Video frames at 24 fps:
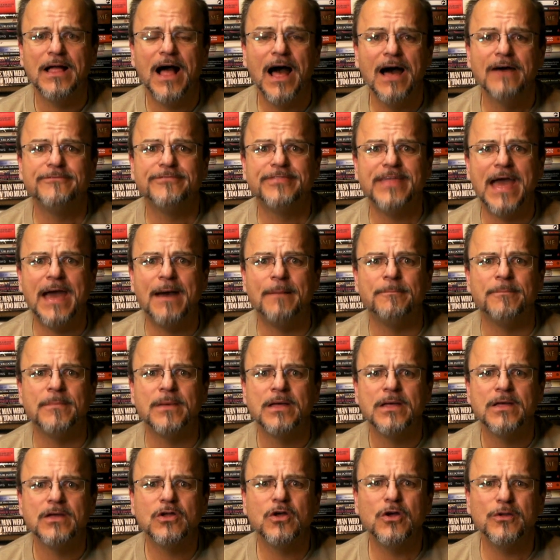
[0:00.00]
of them
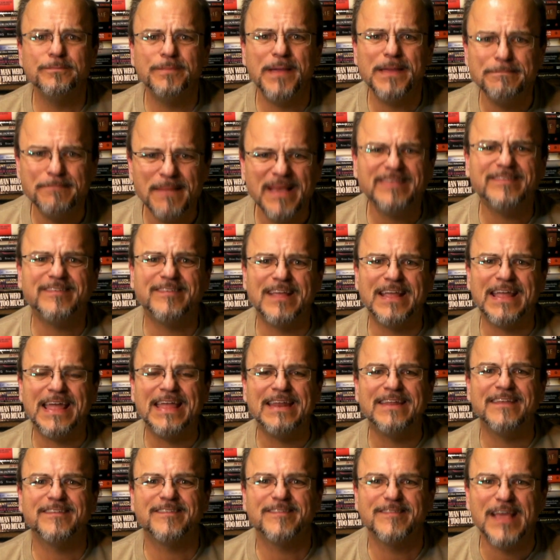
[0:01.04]
could be missing in
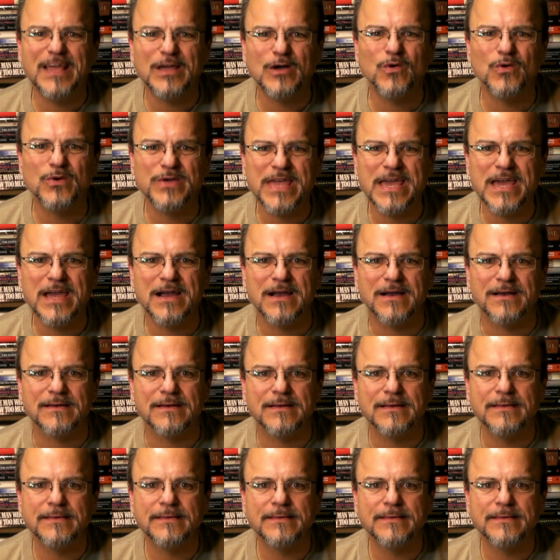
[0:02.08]
a single year.